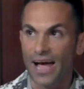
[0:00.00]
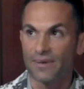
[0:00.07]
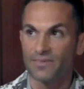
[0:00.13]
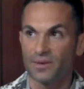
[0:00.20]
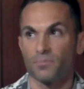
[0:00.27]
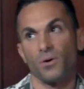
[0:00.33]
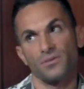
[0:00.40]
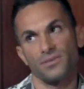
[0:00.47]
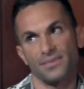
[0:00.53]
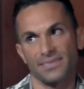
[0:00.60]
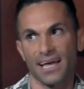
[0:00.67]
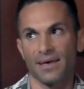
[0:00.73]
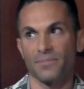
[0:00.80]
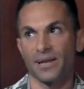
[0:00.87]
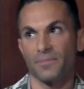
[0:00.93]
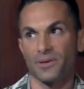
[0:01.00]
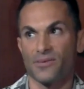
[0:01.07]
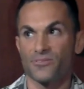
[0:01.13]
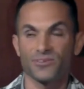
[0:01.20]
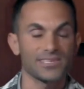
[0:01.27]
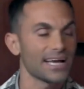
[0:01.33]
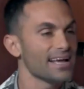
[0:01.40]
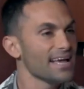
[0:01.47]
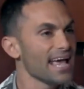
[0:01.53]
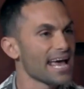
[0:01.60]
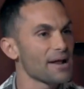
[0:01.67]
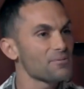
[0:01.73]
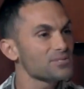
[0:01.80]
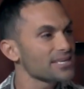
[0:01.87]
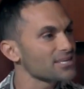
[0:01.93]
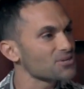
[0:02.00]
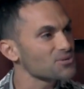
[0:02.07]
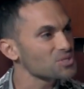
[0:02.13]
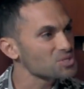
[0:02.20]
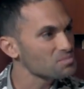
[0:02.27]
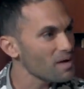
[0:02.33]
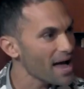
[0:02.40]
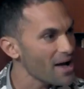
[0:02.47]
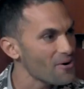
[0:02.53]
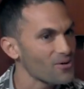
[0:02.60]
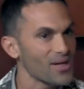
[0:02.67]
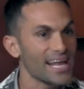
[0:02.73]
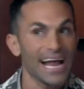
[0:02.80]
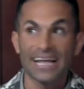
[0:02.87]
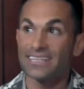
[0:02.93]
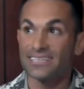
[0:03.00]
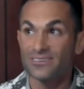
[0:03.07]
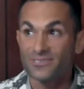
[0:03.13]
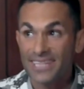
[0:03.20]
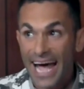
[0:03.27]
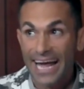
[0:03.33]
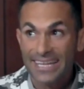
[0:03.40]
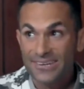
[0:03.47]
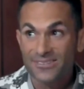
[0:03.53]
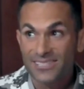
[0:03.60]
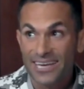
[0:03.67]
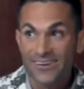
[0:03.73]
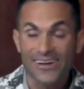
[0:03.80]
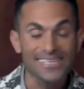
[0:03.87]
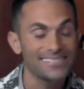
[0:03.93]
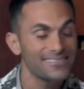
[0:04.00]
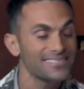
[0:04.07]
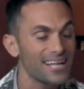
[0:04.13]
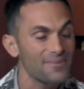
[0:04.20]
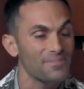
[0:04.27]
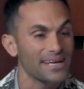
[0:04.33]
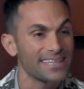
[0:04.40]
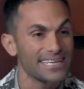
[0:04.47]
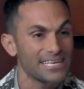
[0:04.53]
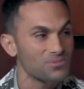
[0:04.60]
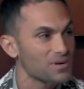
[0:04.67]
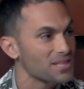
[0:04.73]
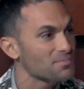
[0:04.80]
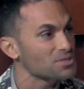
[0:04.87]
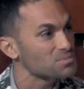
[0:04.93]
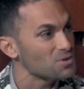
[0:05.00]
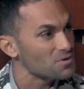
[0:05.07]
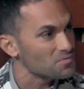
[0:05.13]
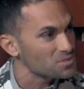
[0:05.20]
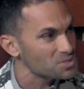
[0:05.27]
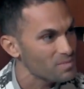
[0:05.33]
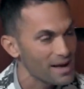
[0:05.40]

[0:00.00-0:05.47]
driving most of the time, and I'm on the other side, and I was like, your smile, and I till nine years later, I still tell him I think he's one of the most beautiful